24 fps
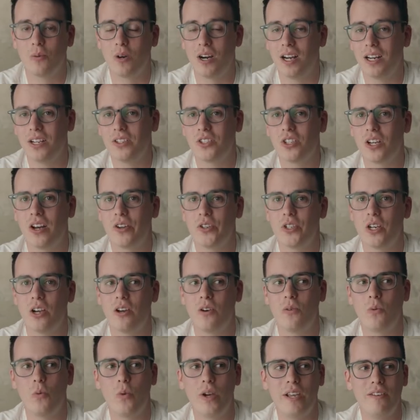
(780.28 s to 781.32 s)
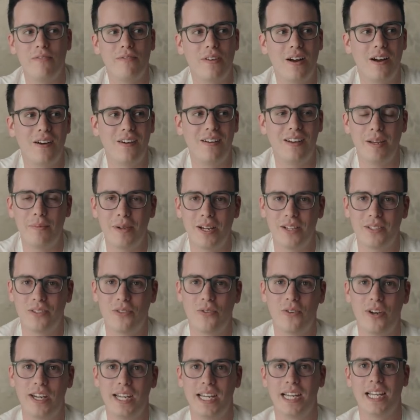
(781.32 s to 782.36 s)
wireless charger with our Limitless
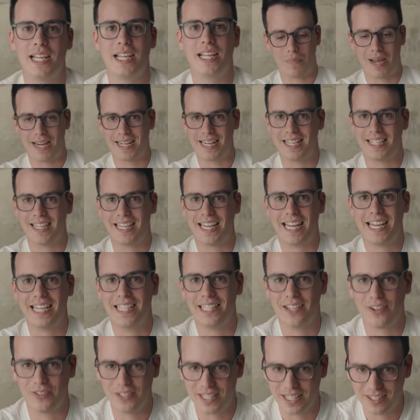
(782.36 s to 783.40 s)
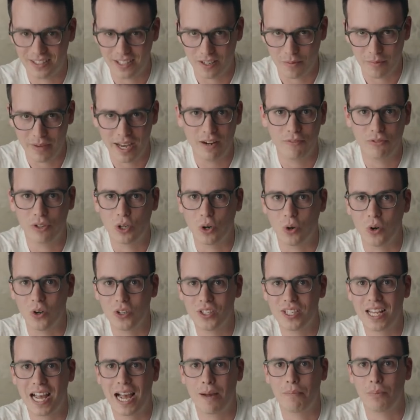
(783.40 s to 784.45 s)
3 magnetic ecosystem, and of
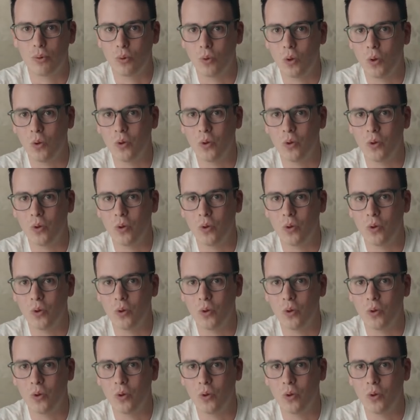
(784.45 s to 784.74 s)
course Apple